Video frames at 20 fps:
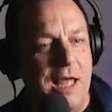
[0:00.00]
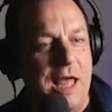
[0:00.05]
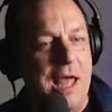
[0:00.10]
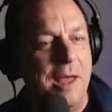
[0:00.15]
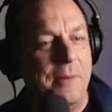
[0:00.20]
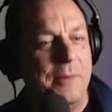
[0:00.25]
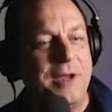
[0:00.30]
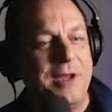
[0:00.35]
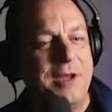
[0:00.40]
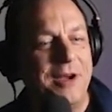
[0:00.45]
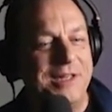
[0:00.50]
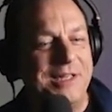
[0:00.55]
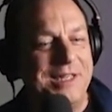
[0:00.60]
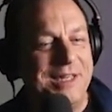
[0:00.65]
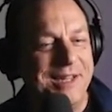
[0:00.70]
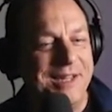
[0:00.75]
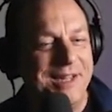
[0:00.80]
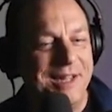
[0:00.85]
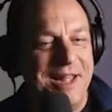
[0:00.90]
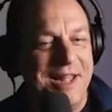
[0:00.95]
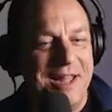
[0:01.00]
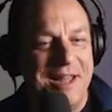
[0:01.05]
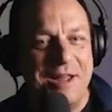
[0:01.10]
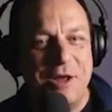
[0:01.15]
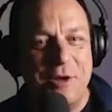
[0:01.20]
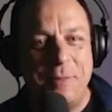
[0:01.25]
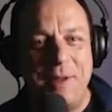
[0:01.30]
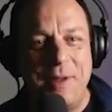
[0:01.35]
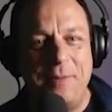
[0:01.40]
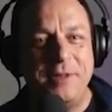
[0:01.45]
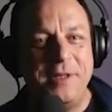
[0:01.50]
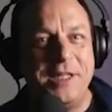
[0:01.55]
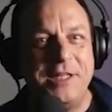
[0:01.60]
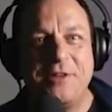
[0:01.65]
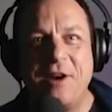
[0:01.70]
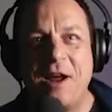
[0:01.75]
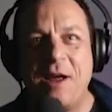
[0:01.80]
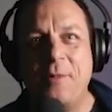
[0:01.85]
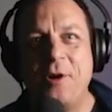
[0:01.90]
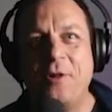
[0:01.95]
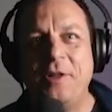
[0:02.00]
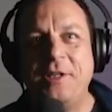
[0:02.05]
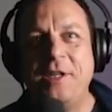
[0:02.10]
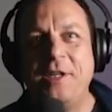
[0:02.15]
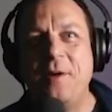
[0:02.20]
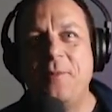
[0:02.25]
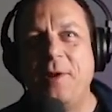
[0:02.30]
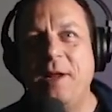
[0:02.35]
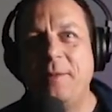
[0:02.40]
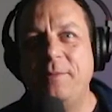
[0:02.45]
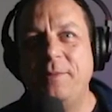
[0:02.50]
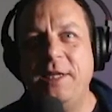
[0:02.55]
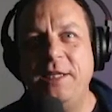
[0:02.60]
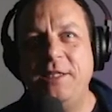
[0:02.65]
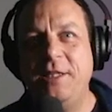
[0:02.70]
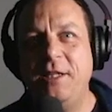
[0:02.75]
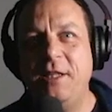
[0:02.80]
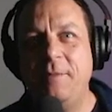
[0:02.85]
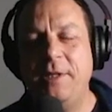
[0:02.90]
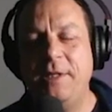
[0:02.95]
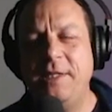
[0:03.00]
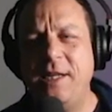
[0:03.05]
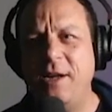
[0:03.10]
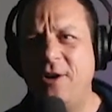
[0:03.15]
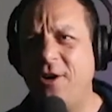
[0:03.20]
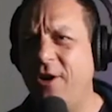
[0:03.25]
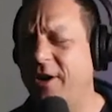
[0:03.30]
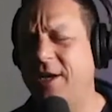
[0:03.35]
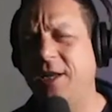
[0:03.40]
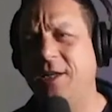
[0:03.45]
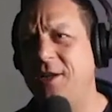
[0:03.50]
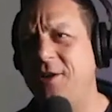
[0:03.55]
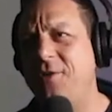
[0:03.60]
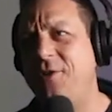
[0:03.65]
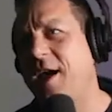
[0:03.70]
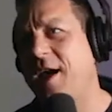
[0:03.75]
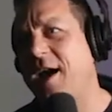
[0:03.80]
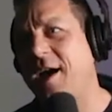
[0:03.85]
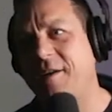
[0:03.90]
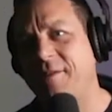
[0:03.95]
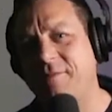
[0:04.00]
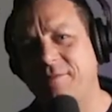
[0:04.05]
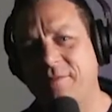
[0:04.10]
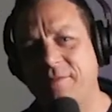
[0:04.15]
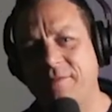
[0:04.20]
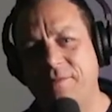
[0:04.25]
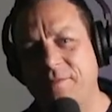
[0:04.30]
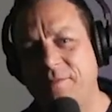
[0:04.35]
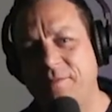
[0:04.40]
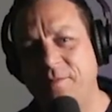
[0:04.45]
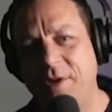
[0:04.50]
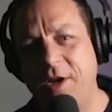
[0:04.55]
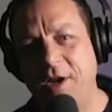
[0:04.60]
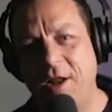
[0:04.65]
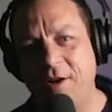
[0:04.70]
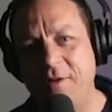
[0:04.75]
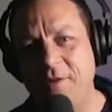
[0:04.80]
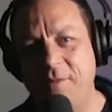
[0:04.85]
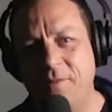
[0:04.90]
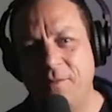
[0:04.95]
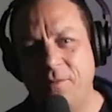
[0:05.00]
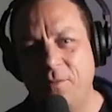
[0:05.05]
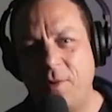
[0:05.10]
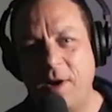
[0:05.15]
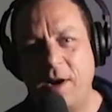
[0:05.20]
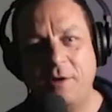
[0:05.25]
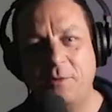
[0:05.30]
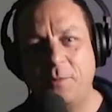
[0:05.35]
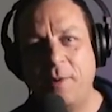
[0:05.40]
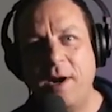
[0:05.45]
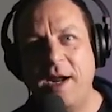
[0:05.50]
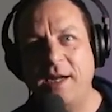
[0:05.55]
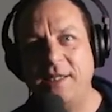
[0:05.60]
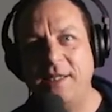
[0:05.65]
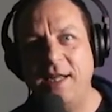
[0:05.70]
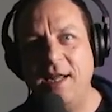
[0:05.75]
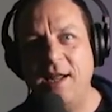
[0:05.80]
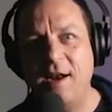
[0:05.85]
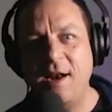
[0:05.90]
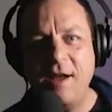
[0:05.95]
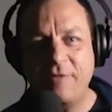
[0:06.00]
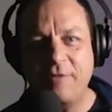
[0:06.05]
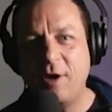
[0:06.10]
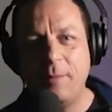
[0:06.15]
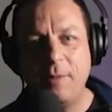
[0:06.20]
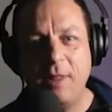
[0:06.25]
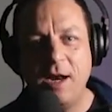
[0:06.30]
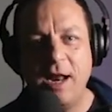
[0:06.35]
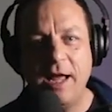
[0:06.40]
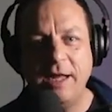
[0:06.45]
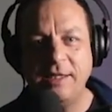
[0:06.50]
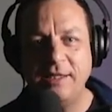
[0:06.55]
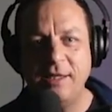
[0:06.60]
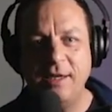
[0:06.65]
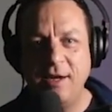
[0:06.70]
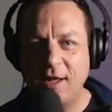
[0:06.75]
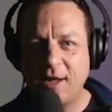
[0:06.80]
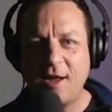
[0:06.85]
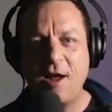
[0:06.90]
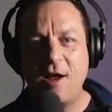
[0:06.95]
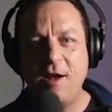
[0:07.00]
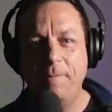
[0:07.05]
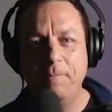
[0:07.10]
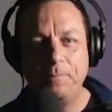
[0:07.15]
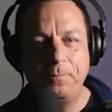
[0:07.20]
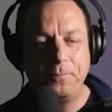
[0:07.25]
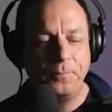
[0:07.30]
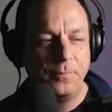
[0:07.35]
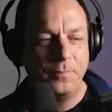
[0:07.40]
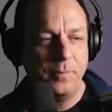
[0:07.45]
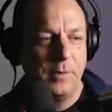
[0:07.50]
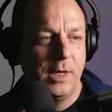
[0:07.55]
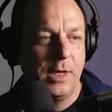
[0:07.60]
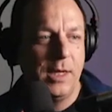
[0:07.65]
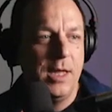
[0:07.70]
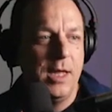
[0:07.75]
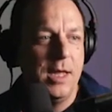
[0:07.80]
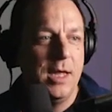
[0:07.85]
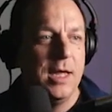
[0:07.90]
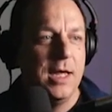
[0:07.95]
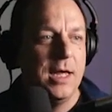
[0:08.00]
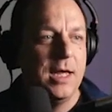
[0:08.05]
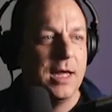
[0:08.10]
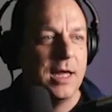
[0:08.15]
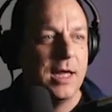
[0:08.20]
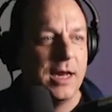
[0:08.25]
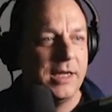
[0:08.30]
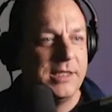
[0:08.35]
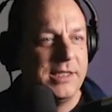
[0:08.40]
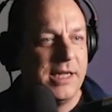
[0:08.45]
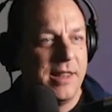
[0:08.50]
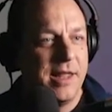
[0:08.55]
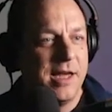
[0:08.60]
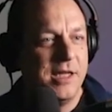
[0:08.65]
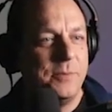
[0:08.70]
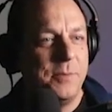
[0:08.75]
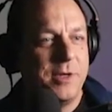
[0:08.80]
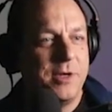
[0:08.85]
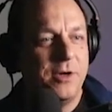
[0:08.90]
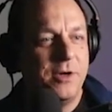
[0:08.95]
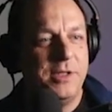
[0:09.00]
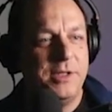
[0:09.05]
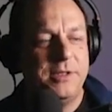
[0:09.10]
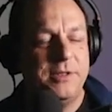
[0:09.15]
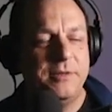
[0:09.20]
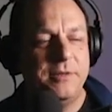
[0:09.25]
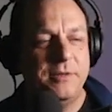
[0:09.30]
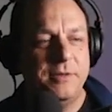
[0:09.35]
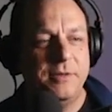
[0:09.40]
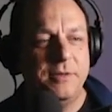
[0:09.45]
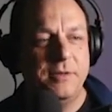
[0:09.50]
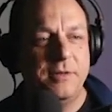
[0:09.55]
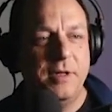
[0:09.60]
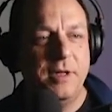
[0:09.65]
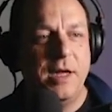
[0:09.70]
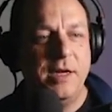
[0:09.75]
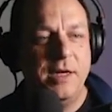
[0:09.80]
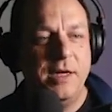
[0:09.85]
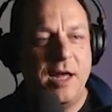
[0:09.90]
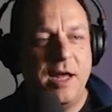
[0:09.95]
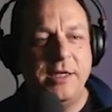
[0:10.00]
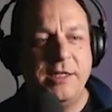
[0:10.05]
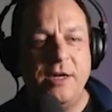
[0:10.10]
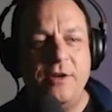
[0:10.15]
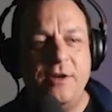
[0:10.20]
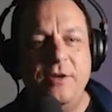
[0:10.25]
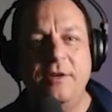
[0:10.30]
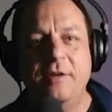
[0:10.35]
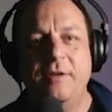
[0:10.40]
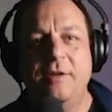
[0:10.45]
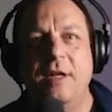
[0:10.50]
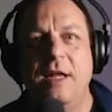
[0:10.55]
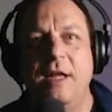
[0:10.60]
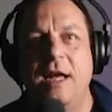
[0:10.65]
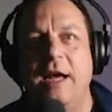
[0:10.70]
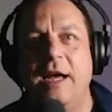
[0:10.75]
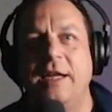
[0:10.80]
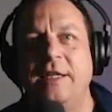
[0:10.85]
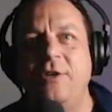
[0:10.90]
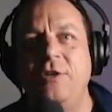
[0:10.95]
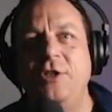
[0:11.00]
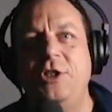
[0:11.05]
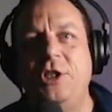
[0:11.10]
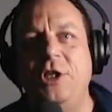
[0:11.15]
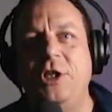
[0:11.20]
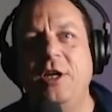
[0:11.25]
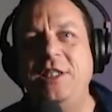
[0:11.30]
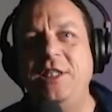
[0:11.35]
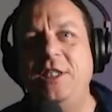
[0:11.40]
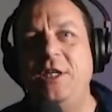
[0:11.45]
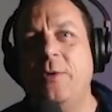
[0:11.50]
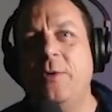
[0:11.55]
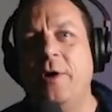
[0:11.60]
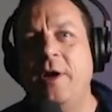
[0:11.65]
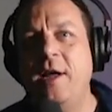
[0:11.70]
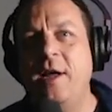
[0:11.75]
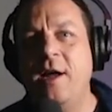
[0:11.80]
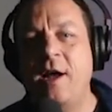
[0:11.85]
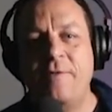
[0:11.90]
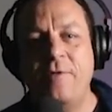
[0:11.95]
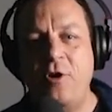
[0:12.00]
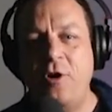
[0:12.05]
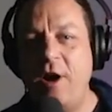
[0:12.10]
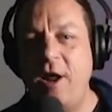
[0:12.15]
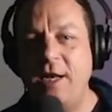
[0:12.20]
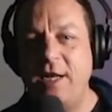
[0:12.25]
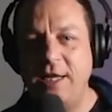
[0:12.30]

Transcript: because people describe it all the time when I'm teaching them. They say, oh, I could do that, you know, when I was practicing, and I've come to the lesson and I can't. And I say, that's because I don't judge you on it. I've already